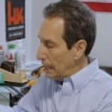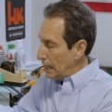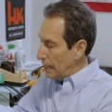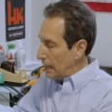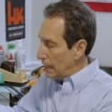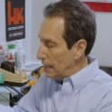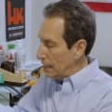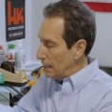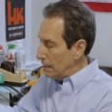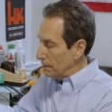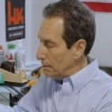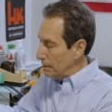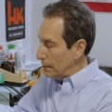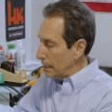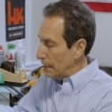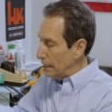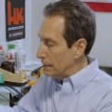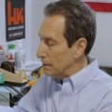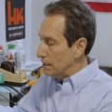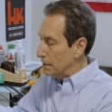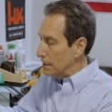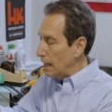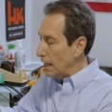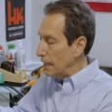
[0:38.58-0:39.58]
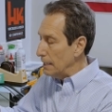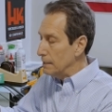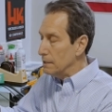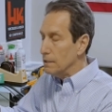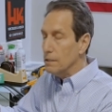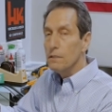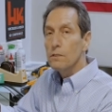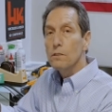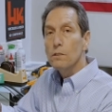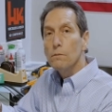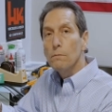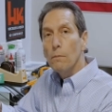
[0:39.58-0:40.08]
Uh, it's
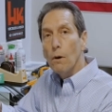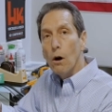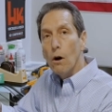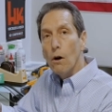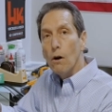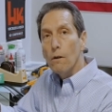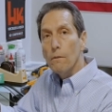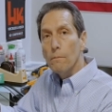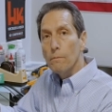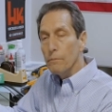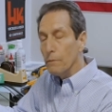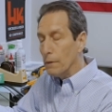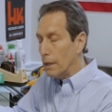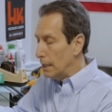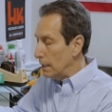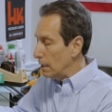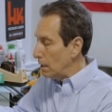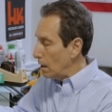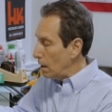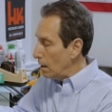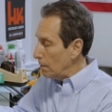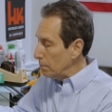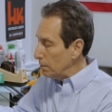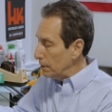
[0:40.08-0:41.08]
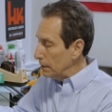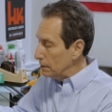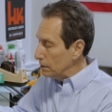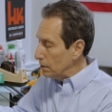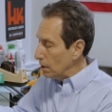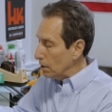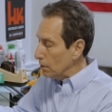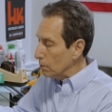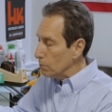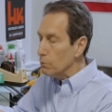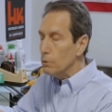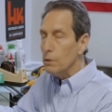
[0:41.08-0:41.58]
nice and small. It
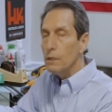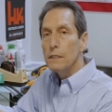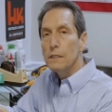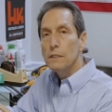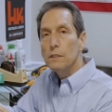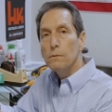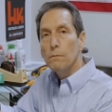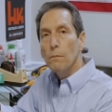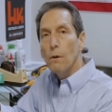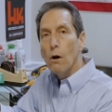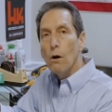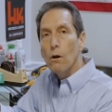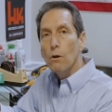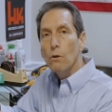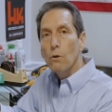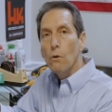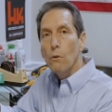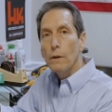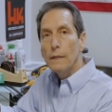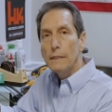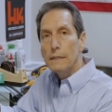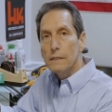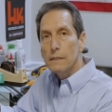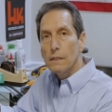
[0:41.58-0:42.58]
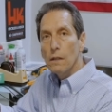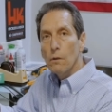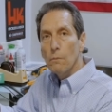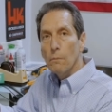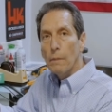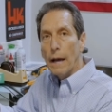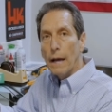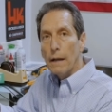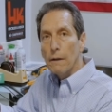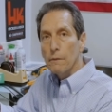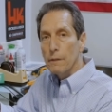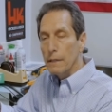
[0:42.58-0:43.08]
operates on a really small coin cell
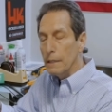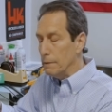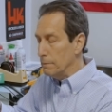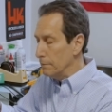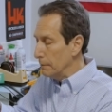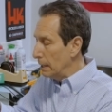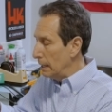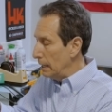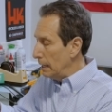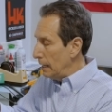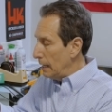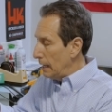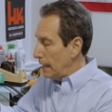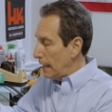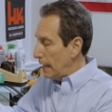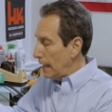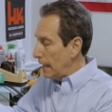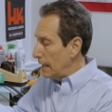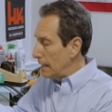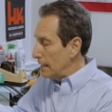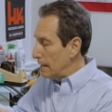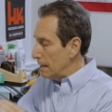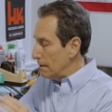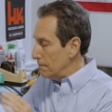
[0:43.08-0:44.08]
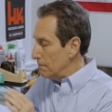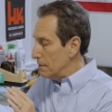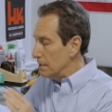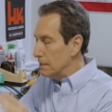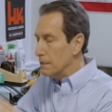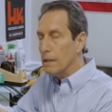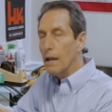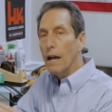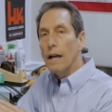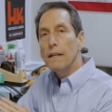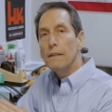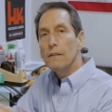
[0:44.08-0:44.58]
battery. And I've
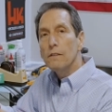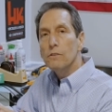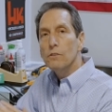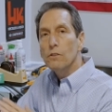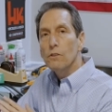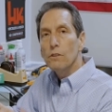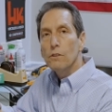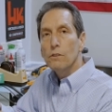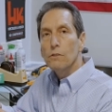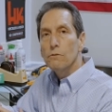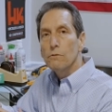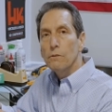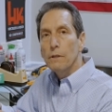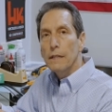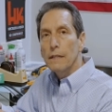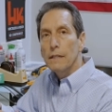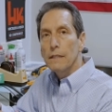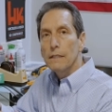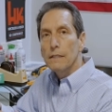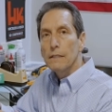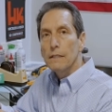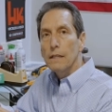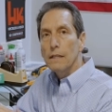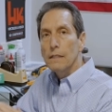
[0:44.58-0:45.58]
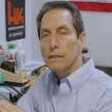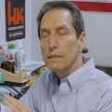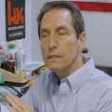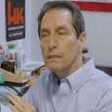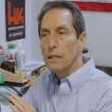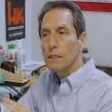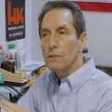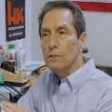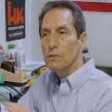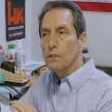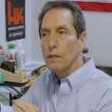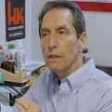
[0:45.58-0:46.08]
designed the circuitry in it
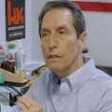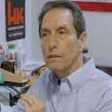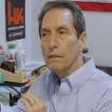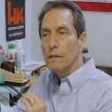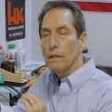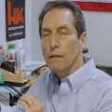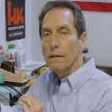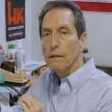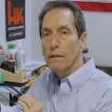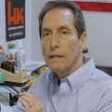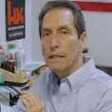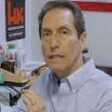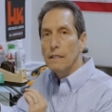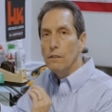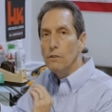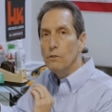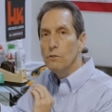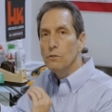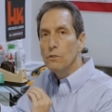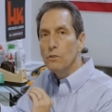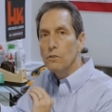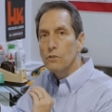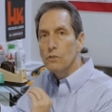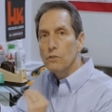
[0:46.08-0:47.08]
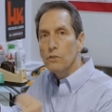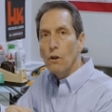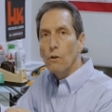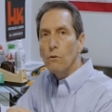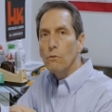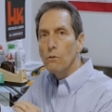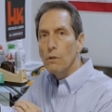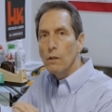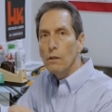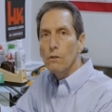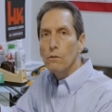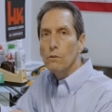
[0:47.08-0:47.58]
such that the, it uses
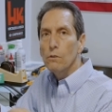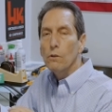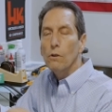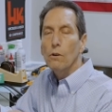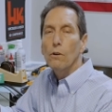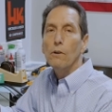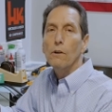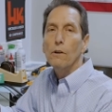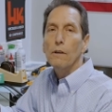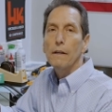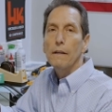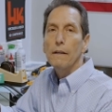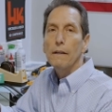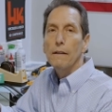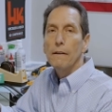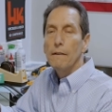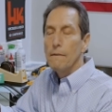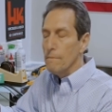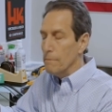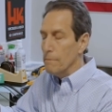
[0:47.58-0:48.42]
so little current